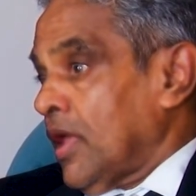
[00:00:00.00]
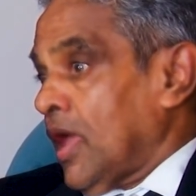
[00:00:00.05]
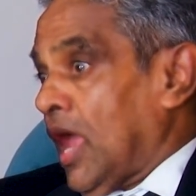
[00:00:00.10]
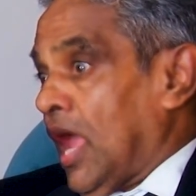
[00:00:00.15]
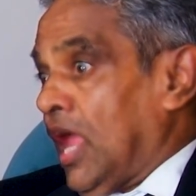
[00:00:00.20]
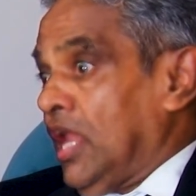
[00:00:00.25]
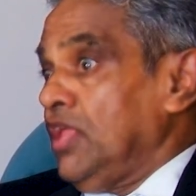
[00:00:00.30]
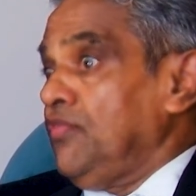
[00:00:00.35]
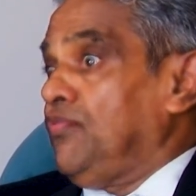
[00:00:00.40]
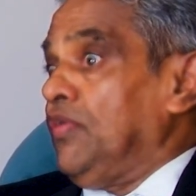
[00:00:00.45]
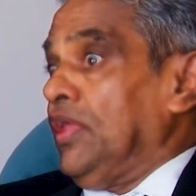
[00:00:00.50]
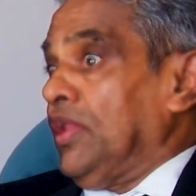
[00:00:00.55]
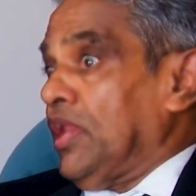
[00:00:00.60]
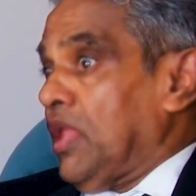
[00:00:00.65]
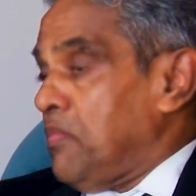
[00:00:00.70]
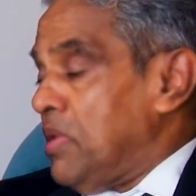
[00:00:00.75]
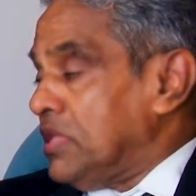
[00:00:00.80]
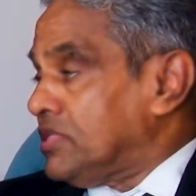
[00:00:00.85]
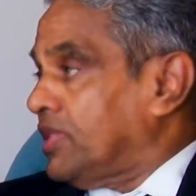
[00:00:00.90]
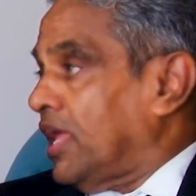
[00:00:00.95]
And if he
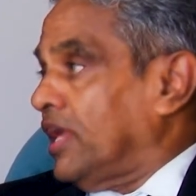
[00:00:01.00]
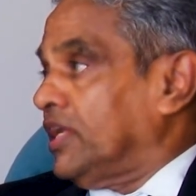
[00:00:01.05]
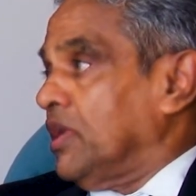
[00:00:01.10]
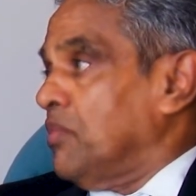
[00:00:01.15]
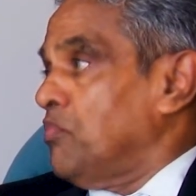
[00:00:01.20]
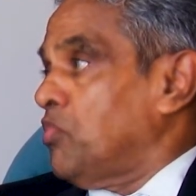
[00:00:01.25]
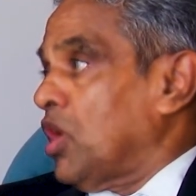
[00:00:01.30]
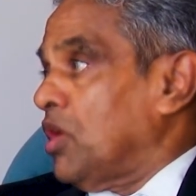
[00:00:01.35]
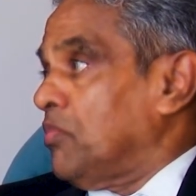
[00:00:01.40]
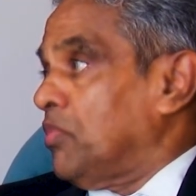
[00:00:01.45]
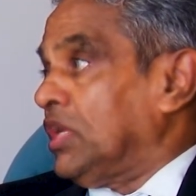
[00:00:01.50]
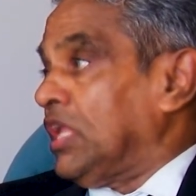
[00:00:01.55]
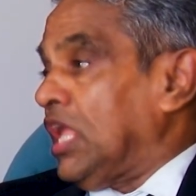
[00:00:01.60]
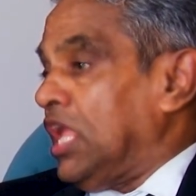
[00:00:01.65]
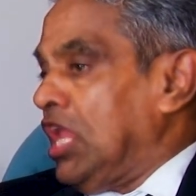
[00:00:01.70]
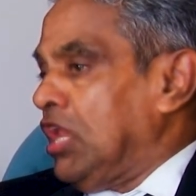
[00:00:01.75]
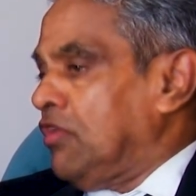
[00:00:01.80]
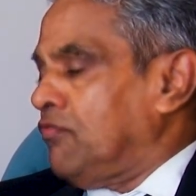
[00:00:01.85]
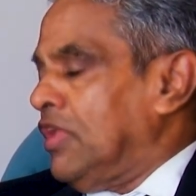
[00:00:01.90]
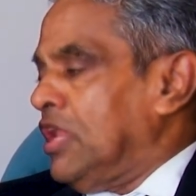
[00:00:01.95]
remits that employment,
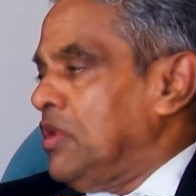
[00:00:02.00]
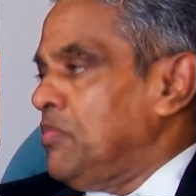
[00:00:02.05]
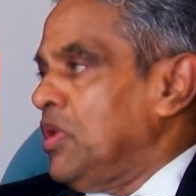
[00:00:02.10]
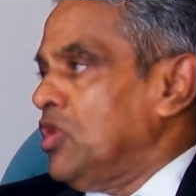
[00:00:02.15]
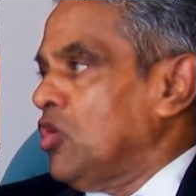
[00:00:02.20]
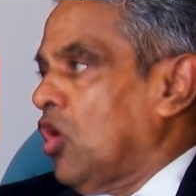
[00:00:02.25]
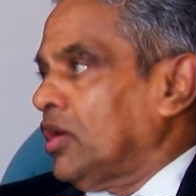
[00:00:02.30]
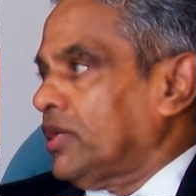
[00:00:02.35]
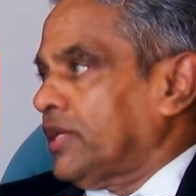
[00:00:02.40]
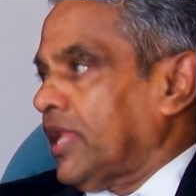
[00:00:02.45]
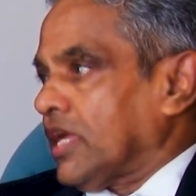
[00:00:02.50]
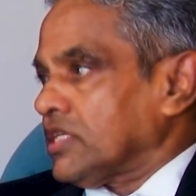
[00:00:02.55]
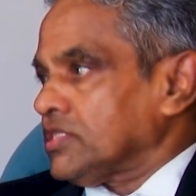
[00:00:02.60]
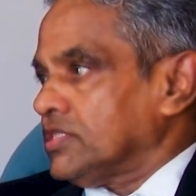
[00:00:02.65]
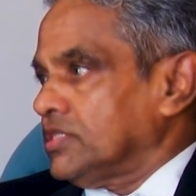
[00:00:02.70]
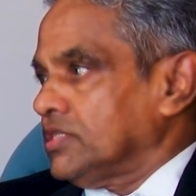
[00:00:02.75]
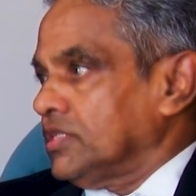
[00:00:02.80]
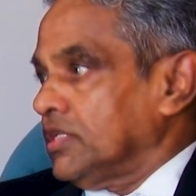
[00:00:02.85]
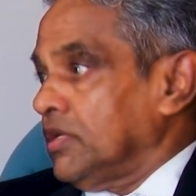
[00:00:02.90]
it will be not taxed.